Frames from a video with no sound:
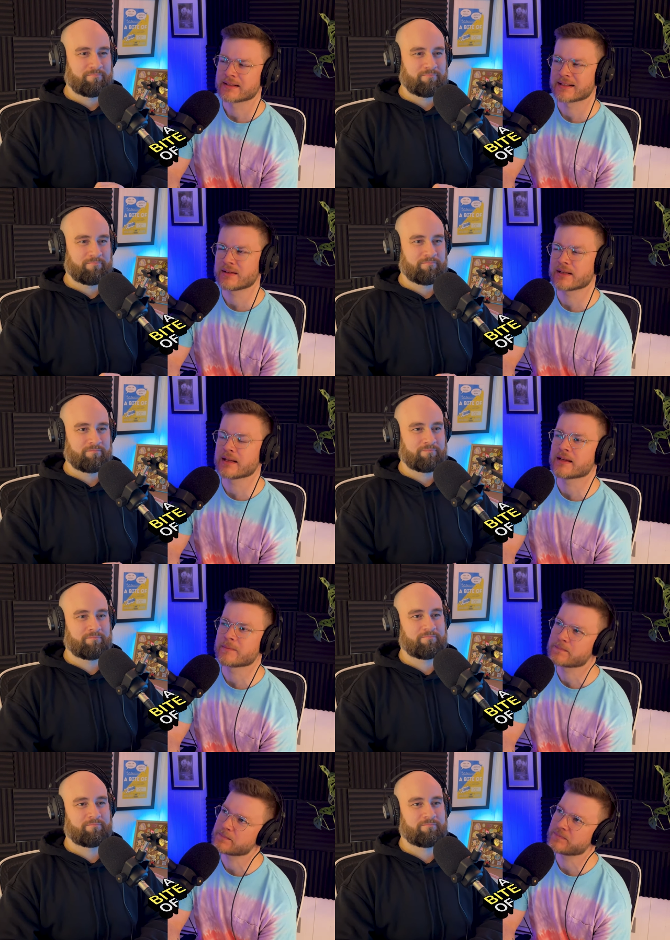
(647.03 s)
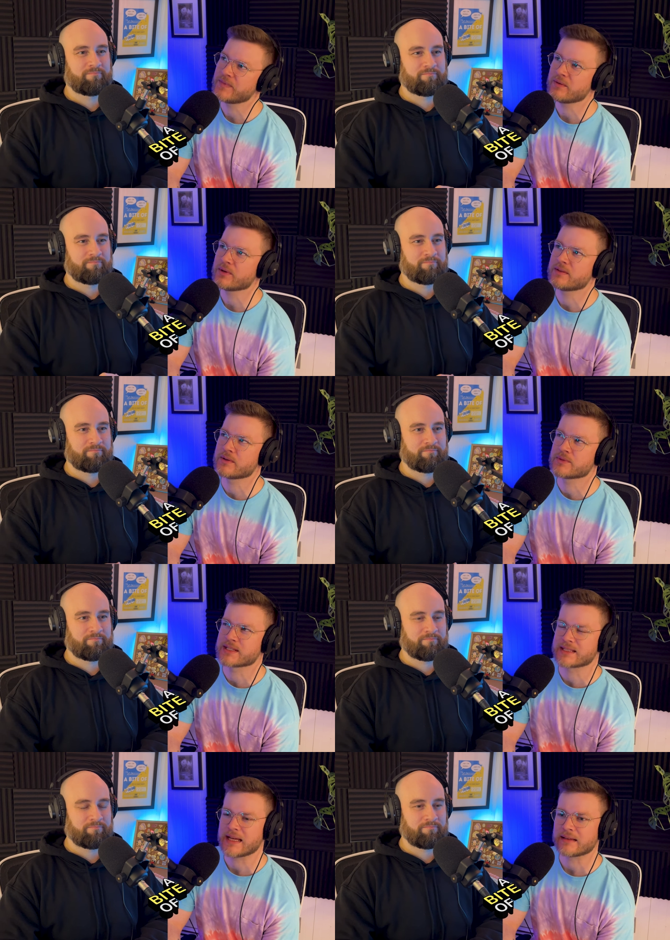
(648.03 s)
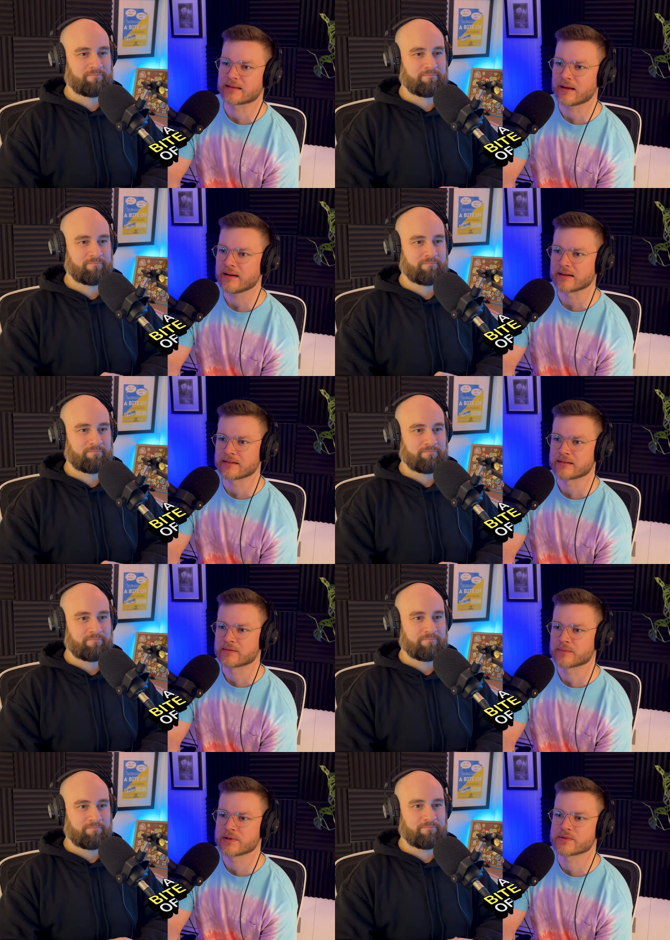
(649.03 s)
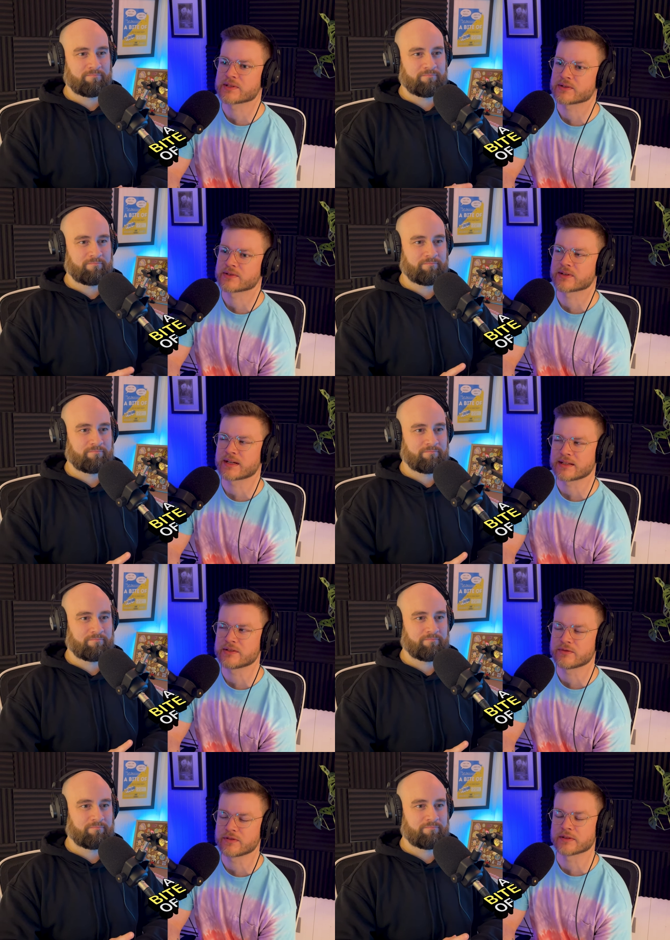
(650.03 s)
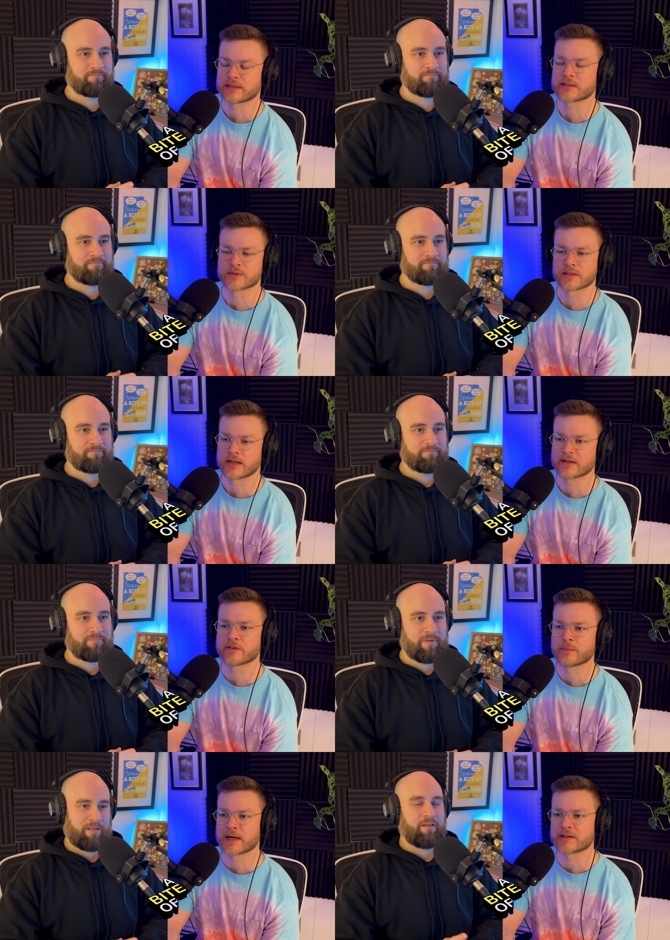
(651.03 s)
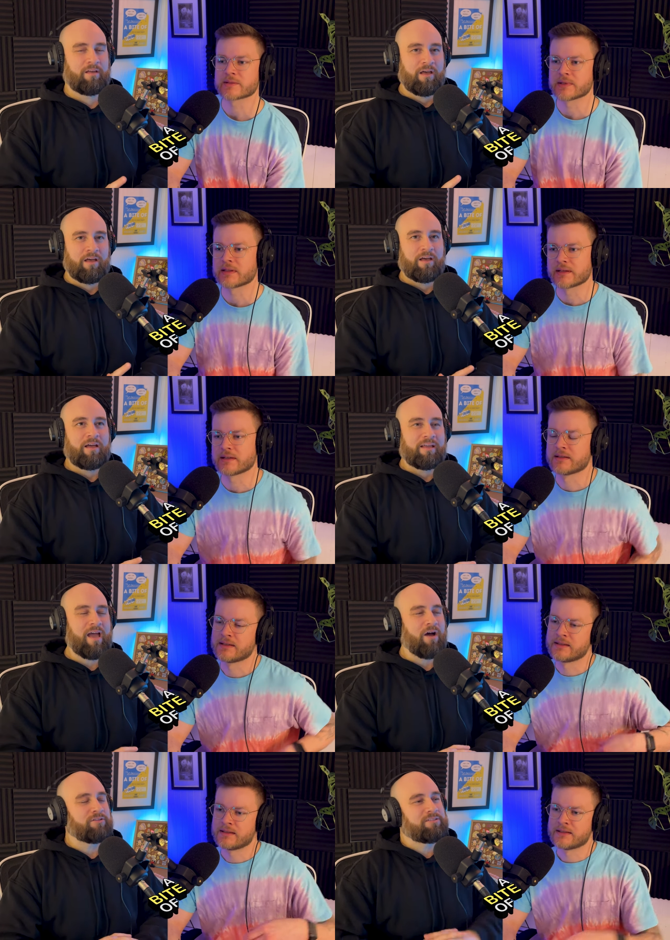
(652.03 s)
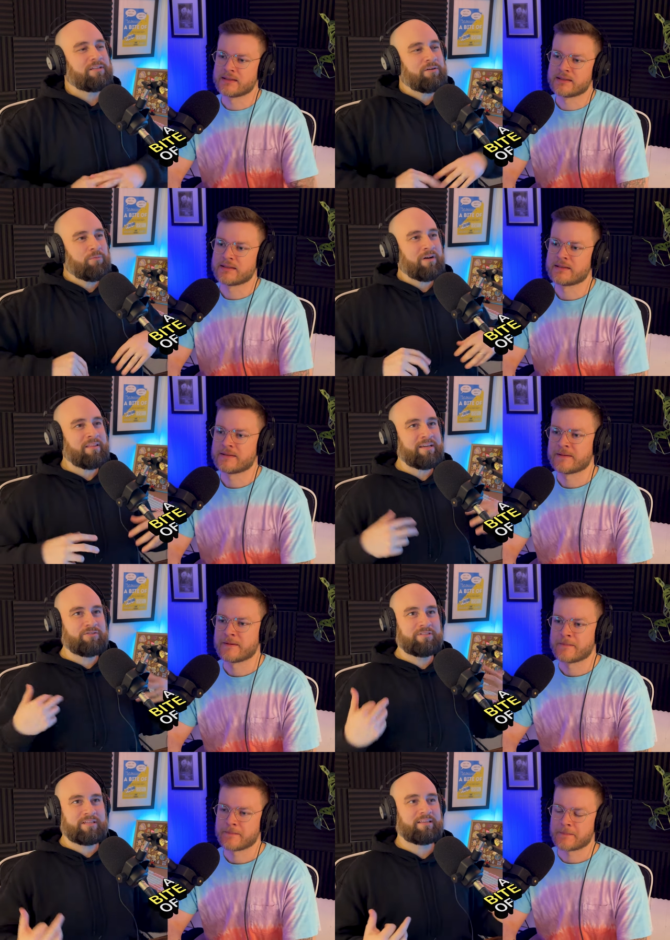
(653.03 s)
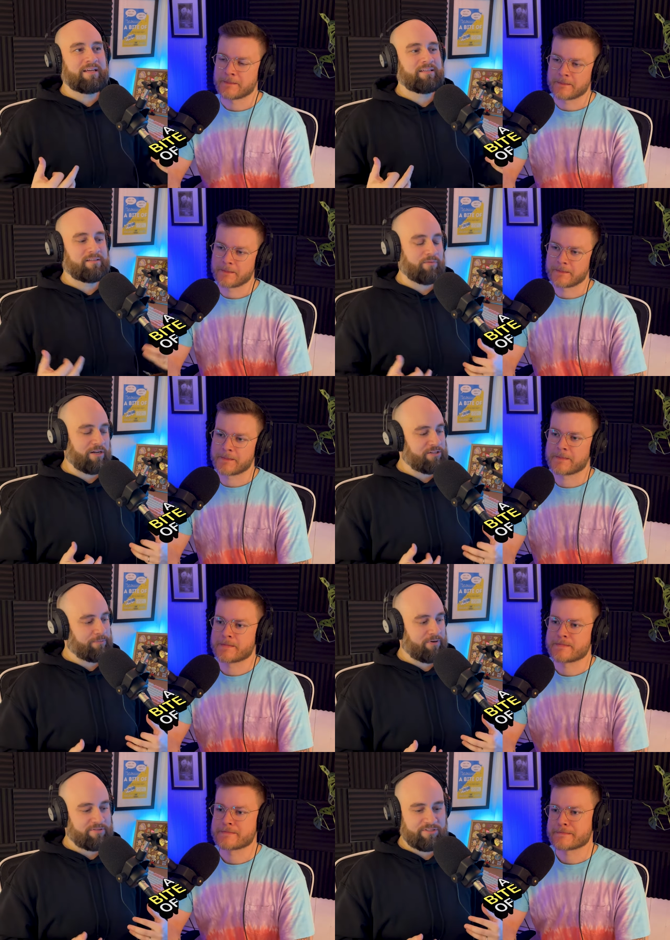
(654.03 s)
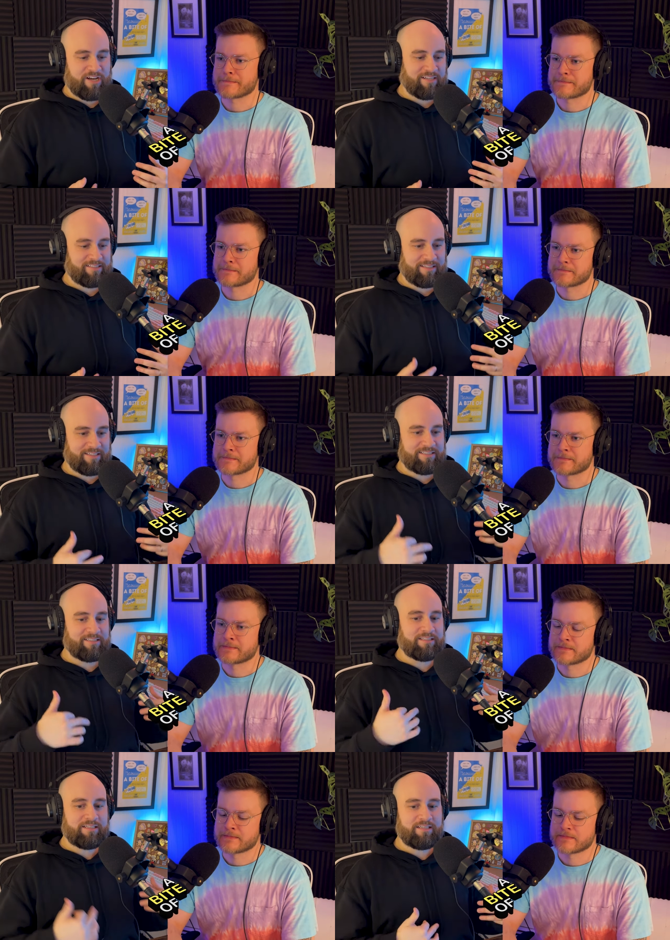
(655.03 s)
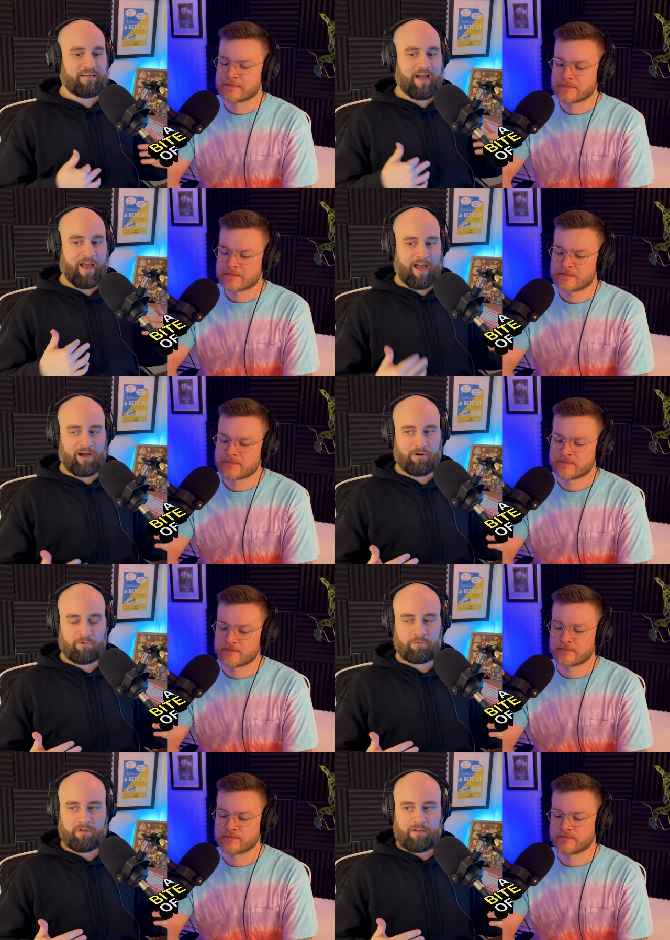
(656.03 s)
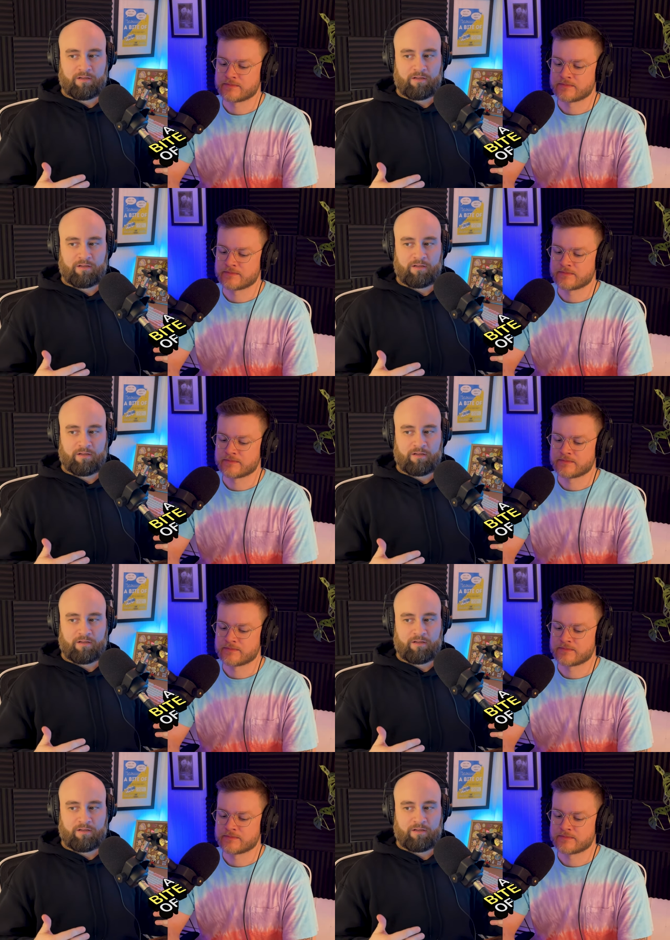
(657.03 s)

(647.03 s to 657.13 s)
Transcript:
Speaker 1: And it was a sad line, but it was also like, I do feel like there was a lot of embarrassment there.
Speaker 2: Yeah. You know, one of the interesting things in watching Percy Jackson is seeing how